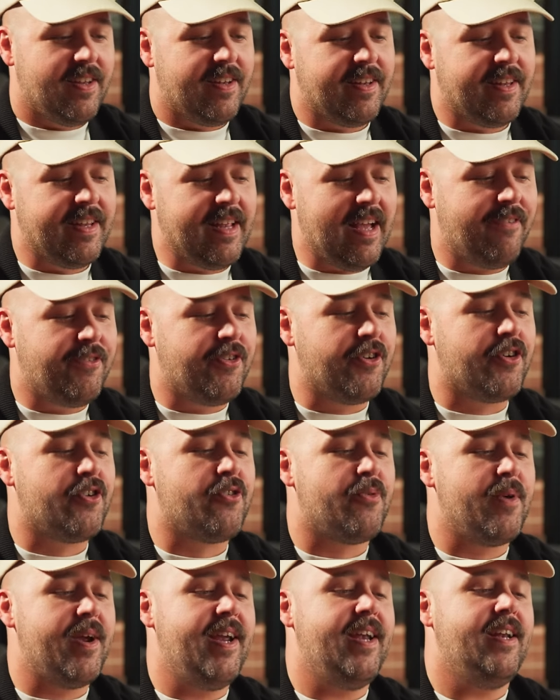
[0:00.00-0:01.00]
They have the
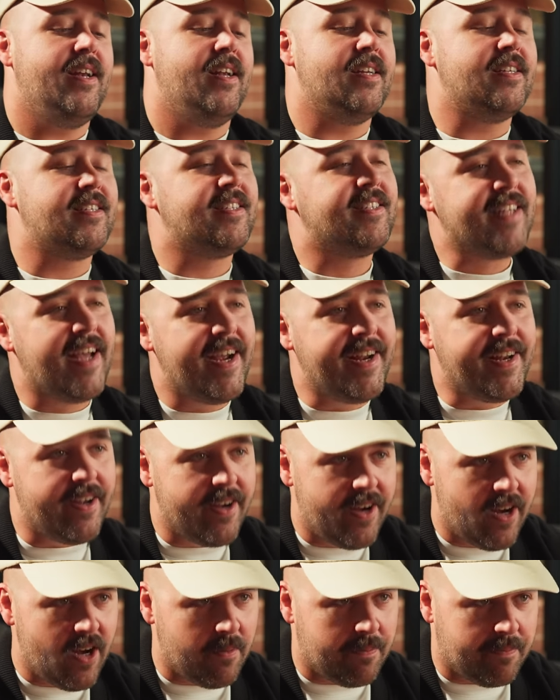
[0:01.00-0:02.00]
grain side
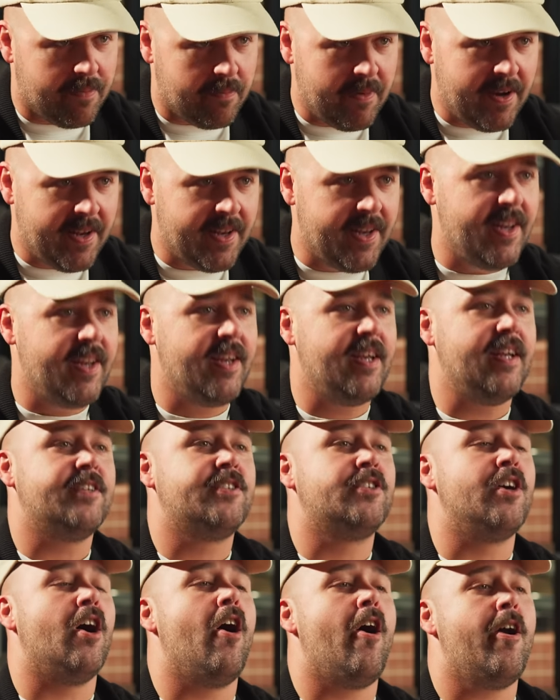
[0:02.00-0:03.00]
up, meaning it's
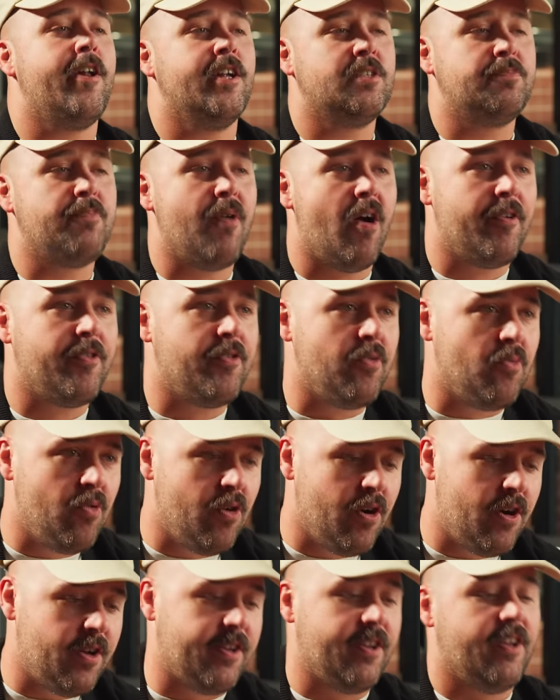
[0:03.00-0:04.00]
the hardest part of the
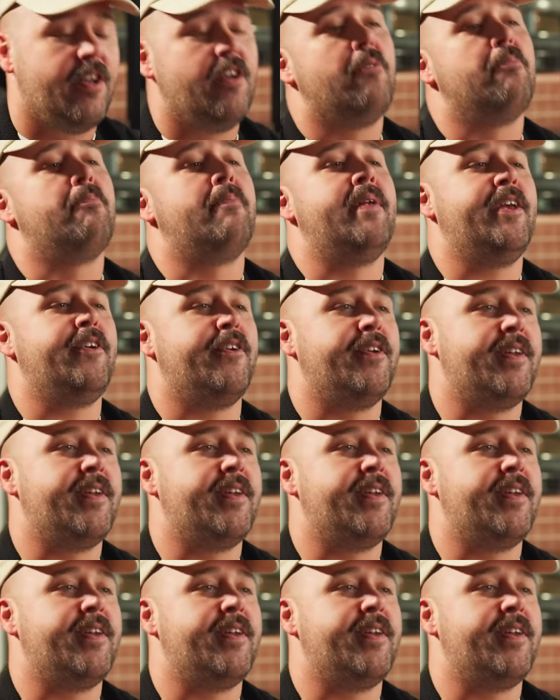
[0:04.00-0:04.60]
wood, meaning your